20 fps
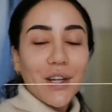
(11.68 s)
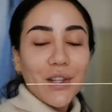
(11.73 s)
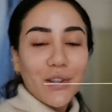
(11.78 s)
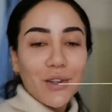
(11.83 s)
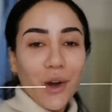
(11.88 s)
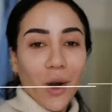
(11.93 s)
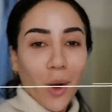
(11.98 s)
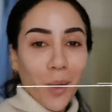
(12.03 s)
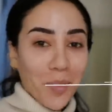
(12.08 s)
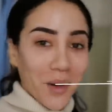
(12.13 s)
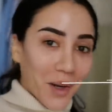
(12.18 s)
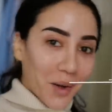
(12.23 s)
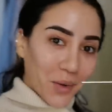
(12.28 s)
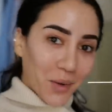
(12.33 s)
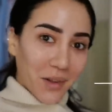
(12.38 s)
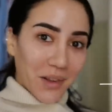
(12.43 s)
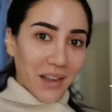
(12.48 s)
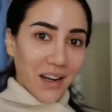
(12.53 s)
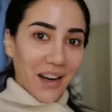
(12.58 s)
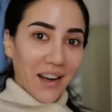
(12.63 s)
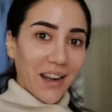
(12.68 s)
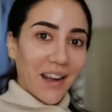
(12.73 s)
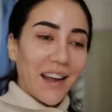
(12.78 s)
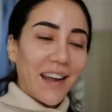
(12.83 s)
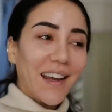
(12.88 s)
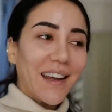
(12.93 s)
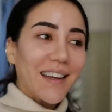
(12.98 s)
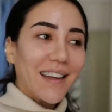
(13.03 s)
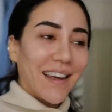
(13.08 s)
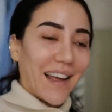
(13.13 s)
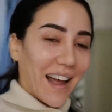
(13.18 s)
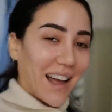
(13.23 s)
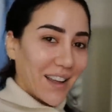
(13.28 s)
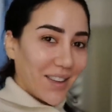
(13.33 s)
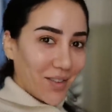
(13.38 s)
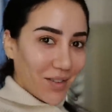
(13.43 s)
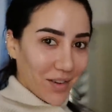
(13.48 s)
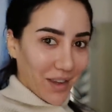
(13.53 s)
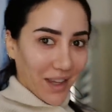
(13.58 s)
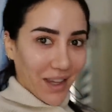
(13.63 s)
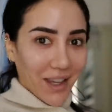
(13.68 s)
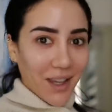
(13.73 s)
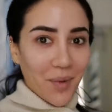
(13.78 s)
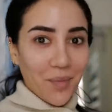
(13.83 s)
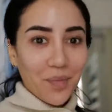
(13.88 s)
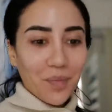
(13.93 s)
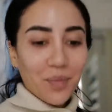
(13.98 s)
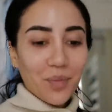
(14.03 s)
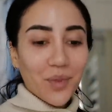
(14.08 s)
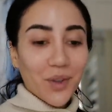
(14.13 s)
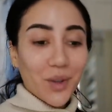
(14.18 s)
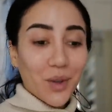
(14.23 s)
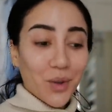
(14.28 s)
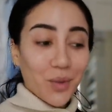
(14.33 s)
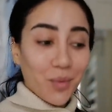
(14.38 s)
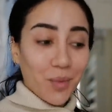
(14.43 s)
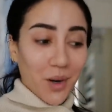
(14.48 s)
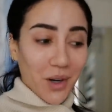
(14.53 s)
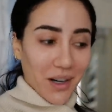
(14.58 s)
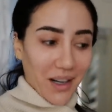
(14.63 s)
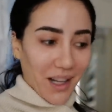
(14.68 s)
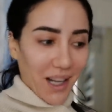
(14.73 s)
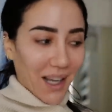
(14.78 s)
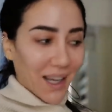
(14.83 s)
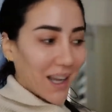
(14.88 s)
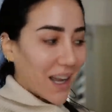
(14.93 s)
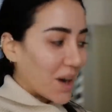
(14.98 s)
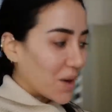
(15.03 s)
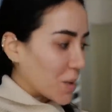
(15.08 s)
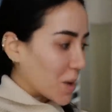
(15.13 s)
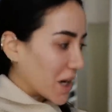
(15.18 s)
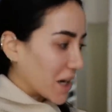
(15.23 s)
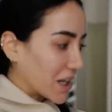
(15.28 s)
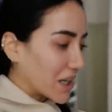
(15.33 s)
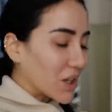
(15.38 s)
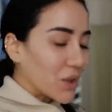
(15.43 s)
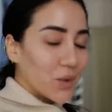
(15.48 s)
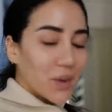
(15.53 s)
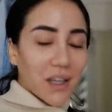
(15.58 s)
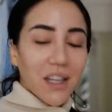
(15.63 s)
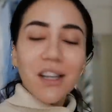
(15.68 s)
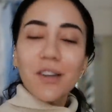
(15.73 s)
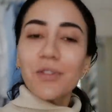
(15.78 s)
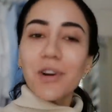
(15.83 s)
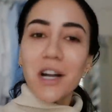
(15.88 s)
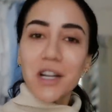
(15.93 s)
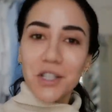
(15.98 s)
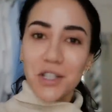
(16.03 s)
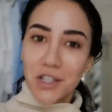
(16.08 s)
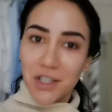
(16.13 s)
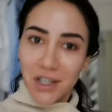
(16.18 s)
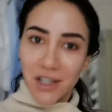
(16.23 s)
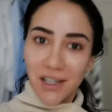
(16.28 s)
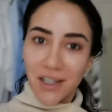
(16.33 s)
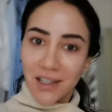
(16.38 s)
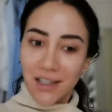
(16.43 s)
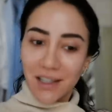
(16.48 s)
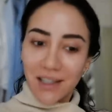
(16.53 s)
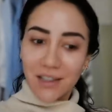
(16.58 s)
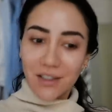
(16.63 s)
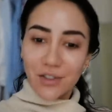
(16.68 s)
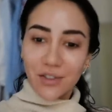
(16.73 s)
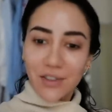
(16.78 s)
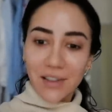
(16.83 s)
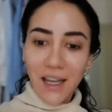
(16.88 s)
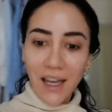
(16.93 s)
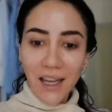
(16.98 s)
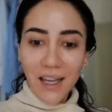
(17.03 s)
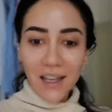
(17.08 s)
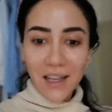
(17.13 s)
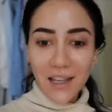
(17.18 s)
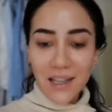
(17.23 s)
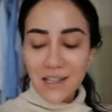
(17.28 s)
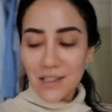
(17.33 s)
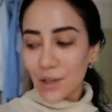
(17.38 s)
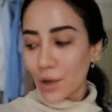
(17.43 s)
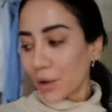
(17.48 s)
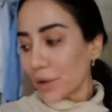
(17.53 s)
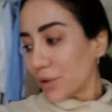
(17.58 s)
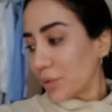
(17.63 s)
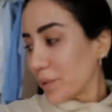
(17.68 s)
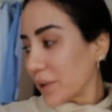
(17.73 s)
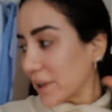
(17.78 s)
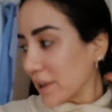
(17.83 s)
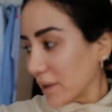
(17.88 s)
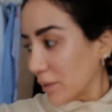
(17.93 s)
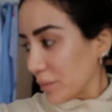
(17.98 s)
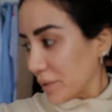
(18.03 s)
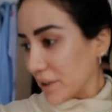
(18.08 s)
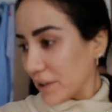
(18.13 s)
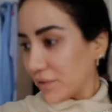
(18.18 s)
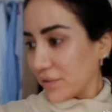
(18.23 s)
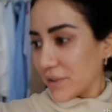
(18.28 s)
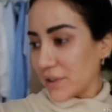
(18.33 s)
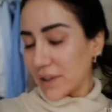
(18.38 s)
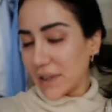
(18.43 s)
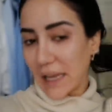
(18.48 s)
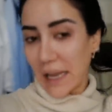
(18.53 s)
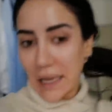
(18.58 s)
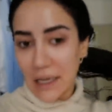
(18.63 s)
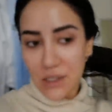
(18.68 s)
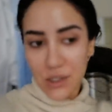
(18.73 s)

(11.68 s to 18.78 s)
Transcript: Dobre utre, kakvi. Good morning. How are you in Russian? Today is going to be a little bit different day.